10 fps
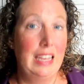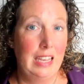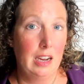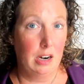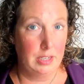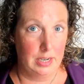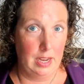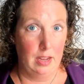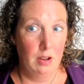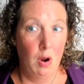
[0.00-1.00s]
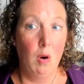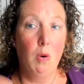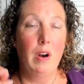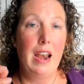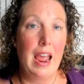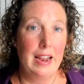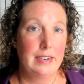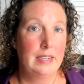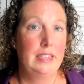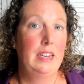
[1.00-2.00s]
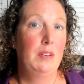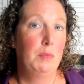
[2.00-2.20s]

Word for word: E R D or an entity